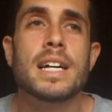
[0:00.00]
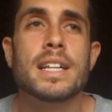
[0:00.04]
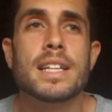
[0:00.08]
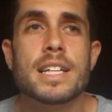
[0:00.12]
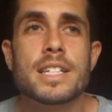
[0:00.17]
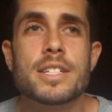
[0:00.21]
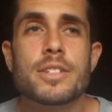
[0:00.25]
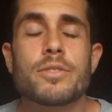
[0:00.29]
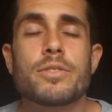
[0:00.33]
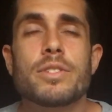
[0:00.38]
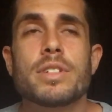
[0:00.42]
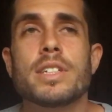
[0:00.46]

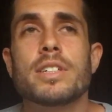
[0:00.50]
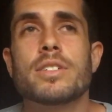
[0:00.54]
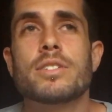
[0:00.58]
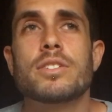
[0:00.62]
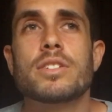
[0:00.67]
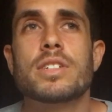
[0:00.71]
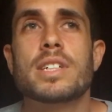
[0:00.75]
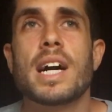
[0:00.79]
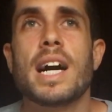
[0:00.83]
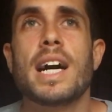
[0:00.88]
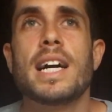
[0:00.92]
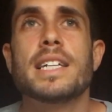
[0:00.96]
There's a really
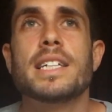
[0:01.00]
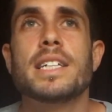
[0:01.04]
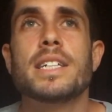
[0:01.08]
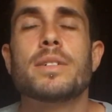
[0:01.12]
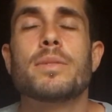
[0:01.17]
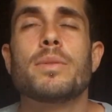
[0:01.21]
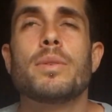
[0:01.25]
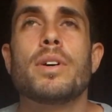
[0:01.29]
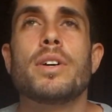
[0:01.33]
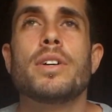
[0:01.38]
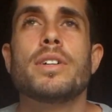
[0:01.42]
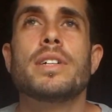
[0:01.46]
good Gandhi
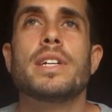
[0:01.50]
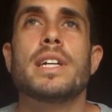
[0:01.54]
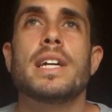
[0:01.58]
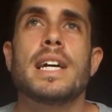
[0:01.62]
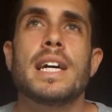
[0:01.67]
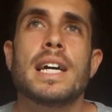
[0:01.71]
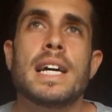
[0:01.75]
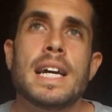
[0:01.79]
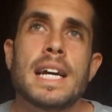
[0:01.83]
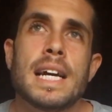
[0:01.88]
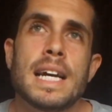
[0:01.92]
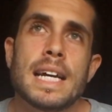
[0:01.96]
quote.
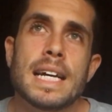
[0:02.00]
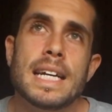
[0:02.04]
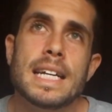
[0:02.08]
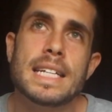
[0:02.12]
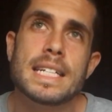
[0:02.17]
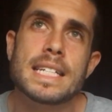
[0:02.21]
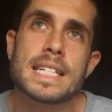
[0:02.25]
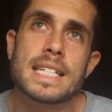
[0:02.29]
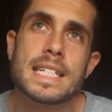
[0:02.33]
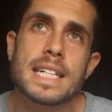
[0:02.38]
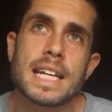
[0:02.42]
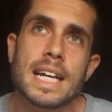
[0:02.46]
He
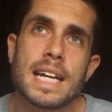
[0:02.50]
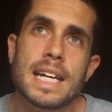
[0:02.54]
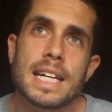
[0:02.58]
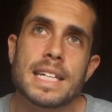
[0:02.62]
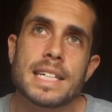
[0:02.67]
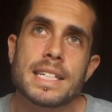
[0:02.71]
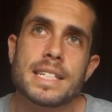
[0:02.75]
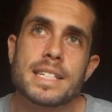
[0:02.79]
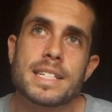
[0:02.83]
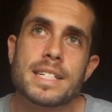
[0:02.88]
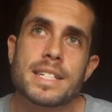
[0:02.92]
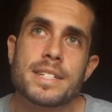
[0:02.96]

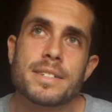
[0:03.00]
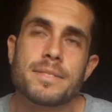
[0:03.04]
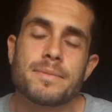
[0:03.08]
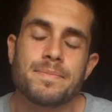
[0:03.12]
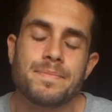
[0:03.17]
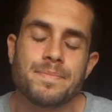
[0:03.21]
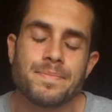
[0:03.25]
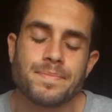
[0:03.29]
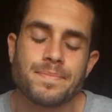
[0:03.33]
says,